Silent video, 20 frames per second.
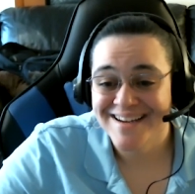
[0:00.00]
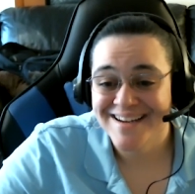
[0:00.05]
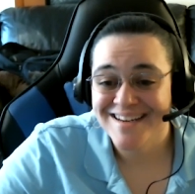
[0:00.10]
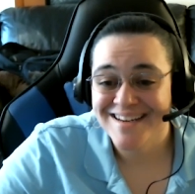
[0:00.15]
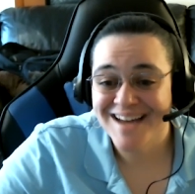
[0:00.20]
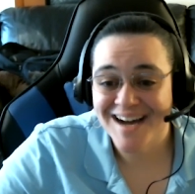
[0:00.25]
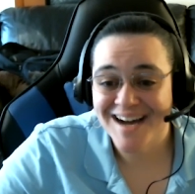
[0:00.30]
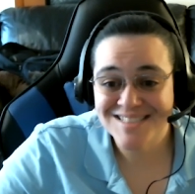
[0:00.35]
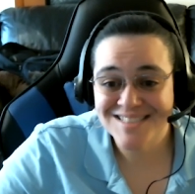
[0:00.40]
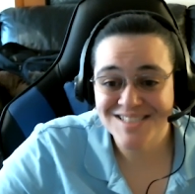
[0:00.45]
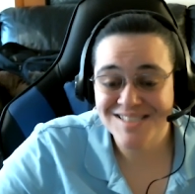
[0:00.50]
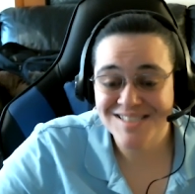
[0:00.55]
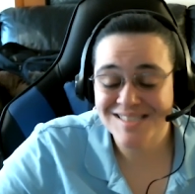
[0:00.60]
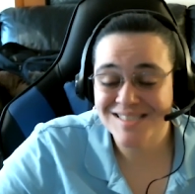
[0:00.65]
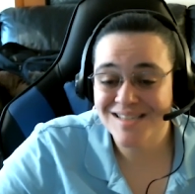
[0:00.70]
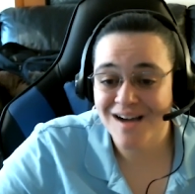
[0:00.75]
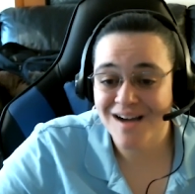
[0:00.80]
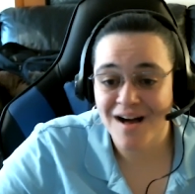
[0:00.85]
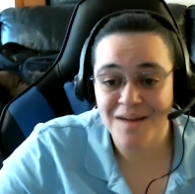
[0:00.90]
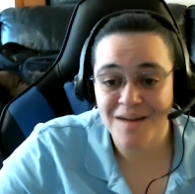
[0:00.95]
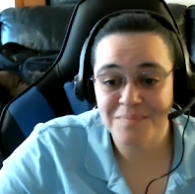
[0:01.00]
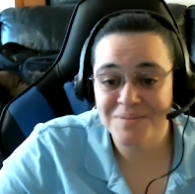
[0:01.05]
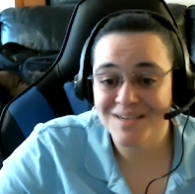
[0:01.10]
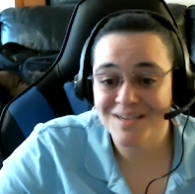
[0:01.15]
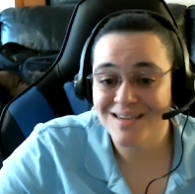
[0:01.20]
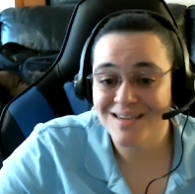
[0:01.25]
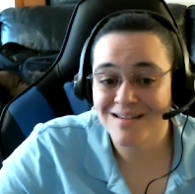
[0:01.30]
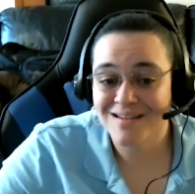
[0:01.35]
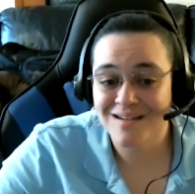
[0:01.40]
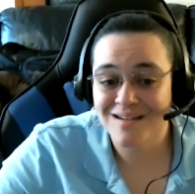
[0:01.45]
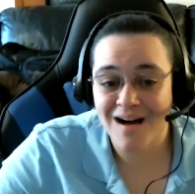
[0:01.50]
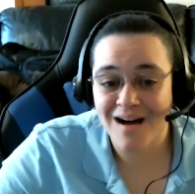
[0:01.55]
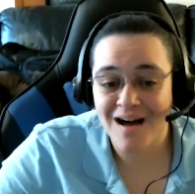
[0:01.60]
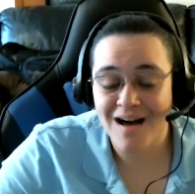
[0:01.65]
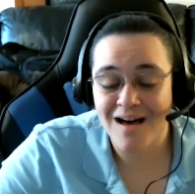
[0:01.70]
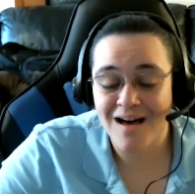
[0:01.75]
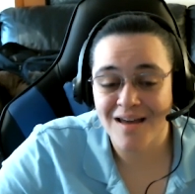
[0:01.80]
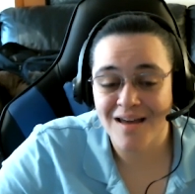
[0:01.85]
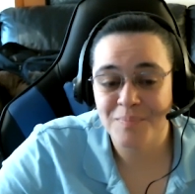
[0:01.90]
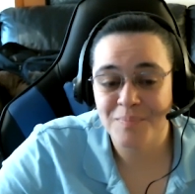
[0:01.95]
Not just God being
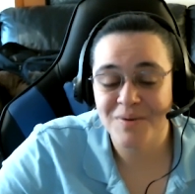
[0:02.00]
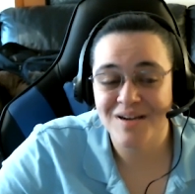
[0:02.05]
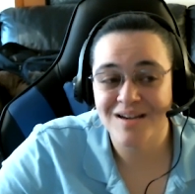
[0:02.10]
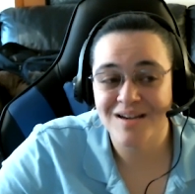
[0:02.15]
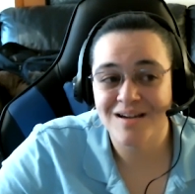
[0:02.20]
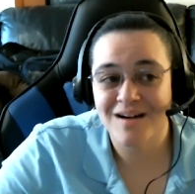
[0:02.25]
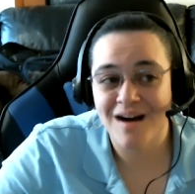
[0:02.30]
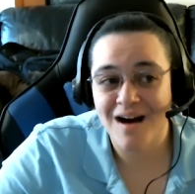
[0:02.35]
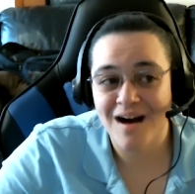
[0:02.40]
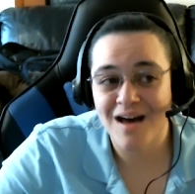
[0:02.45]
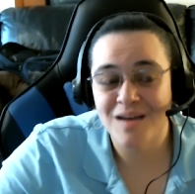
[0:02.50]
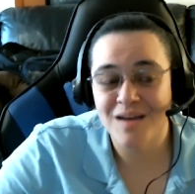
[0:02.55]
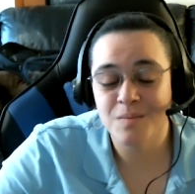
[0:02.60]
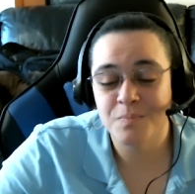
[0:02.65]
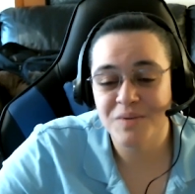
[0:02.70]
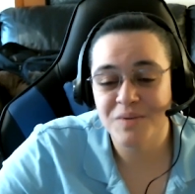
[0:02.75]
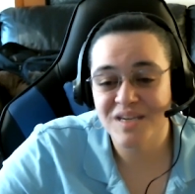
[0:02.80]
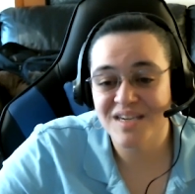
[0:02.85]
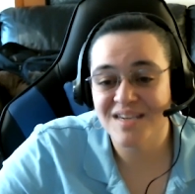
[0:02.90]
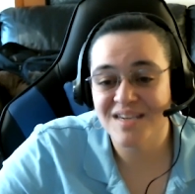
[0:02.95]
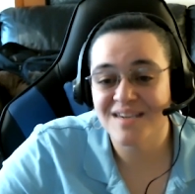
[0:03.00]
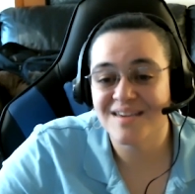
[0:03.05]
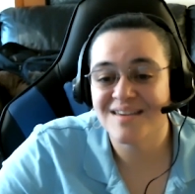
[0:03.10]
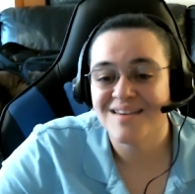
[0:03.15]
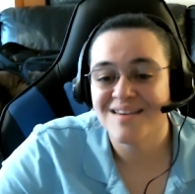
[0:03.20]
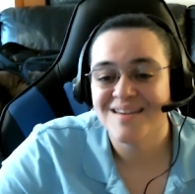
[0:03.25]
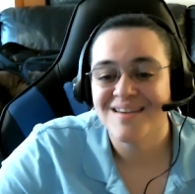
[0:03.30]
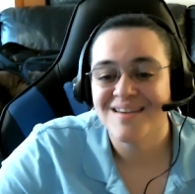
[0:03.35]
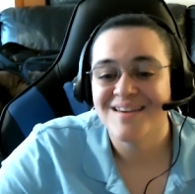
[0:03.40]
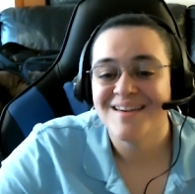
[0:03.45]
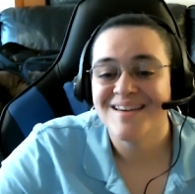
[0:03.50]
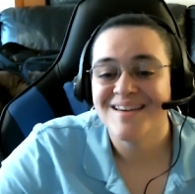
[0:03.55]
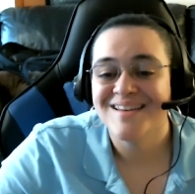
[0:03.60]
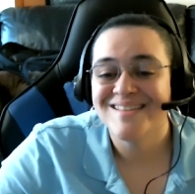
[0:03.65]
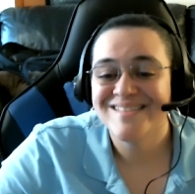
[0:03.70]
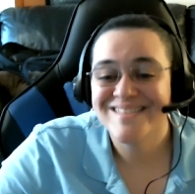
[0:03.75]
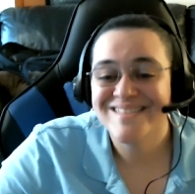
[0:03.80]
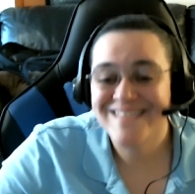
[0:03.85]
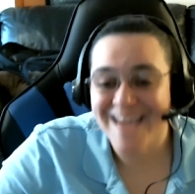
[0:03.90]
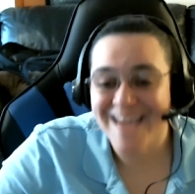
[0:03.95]
God, but God being
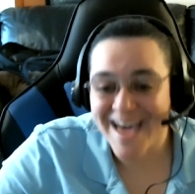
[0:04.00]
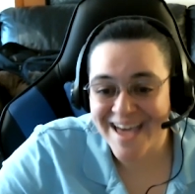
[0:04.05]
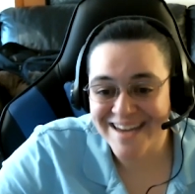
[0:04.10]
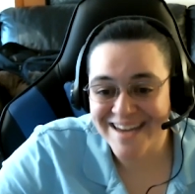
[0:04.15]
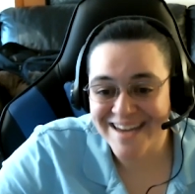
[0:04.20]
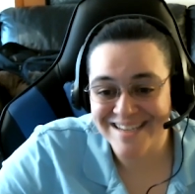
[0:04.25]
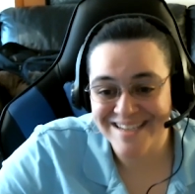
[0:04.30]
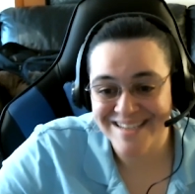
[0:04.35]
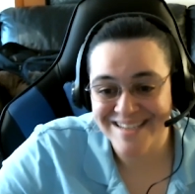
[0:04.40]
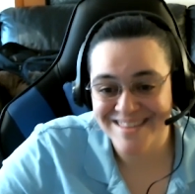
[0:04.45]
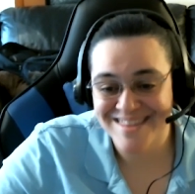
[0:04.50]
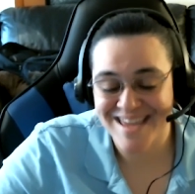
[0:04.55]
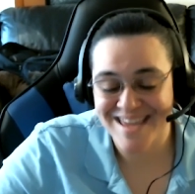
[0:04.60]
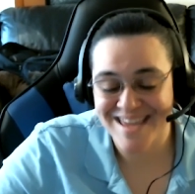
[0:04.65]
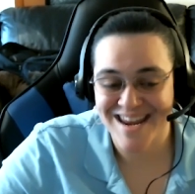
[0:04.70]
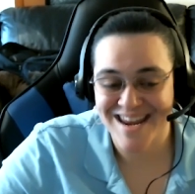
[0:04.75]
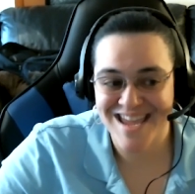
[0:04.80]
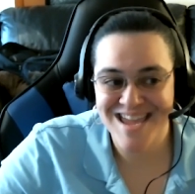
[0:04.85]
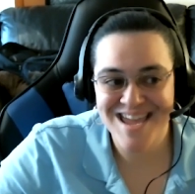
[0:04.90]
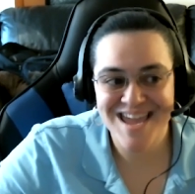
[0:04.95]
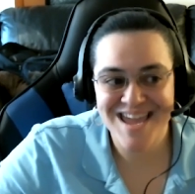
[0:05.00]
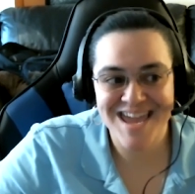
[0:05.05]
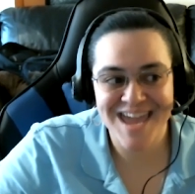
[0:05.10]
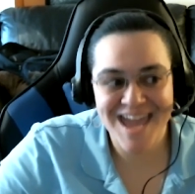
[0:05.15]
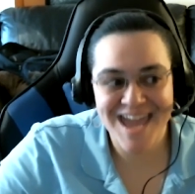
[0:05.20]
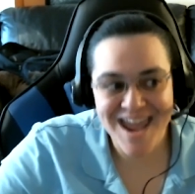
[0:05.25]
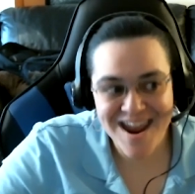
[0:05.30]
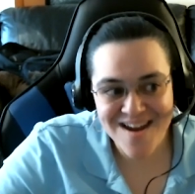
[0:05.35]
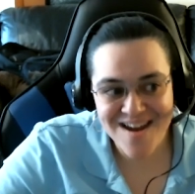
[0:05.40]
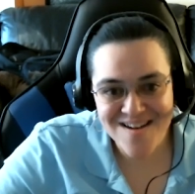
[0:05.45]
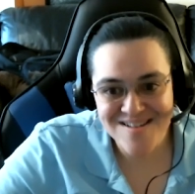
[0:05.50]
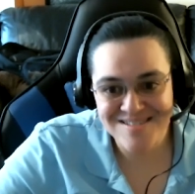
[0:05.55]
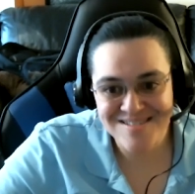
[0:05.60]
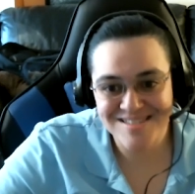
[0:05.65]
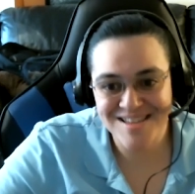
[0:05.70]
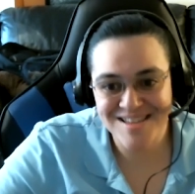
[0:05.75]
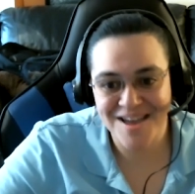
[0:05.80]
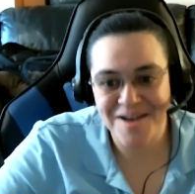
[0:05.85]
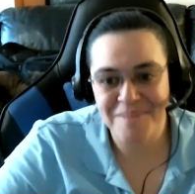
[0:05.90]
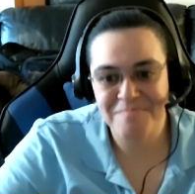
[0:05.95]
daddy, that he cares
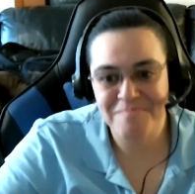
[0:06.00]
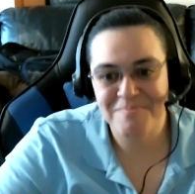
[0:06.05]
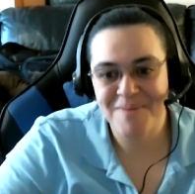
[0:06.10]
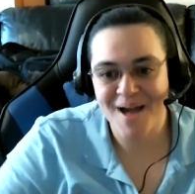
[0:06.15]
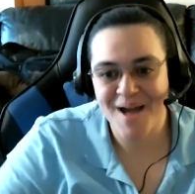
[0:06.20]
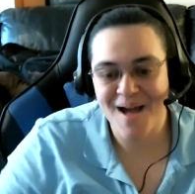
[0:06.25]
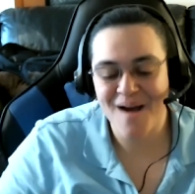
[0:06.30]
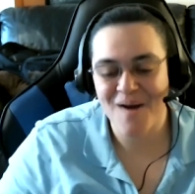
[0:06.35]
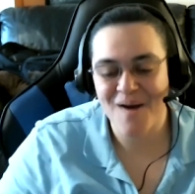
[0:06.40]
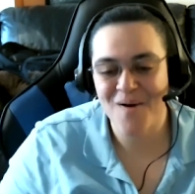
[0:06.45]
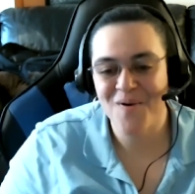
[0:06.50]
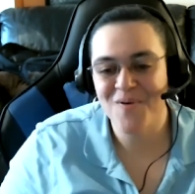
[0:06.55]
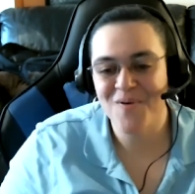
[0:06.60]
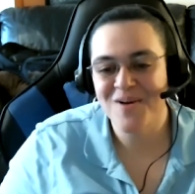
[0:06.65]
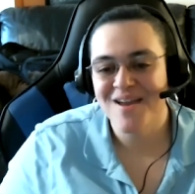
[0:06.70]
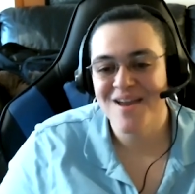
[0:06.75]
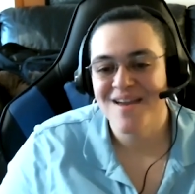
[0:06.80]
about